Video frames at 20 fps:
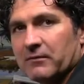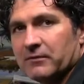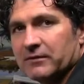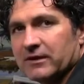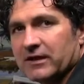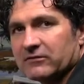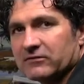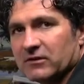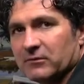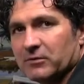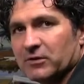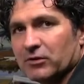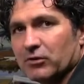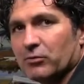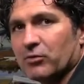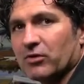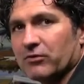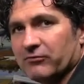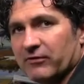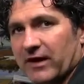But that's going to be a
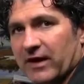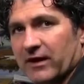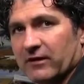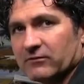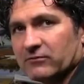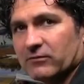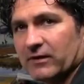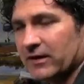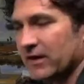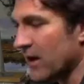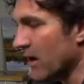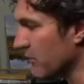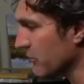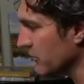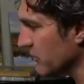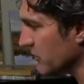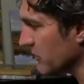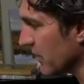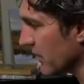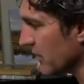little more advanced. Right now,
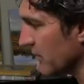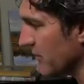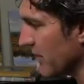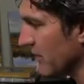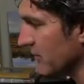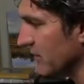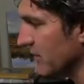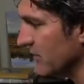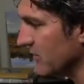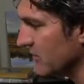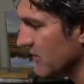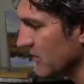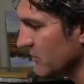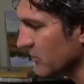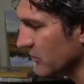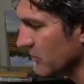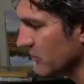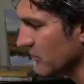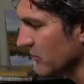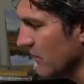we're just talking about the
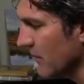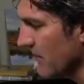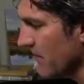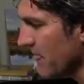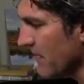essentials,